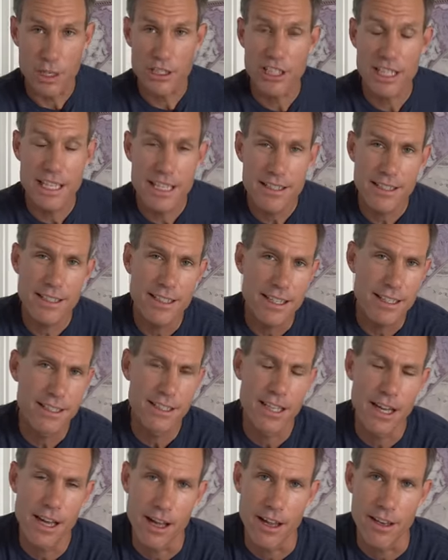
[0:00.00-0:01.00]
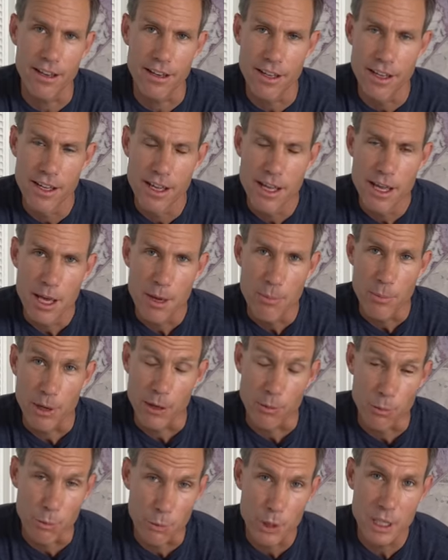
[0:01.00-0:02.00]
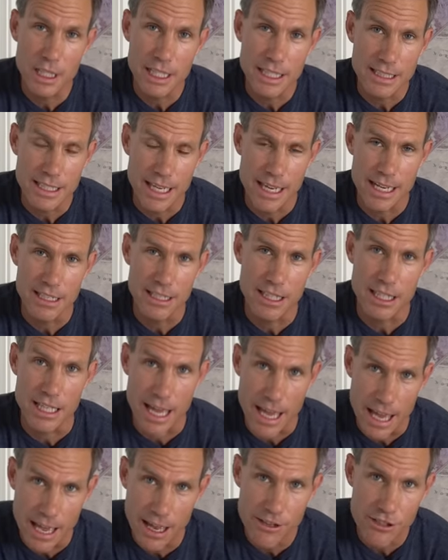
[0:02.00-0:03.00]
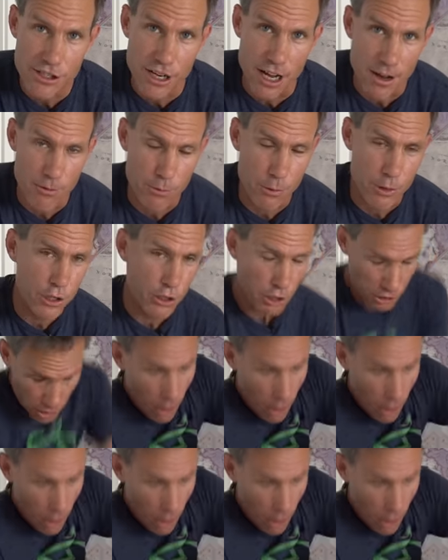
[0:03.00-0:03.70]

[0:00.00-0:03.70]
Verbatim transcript: which isn't a ton, but it really takes the edge off when you're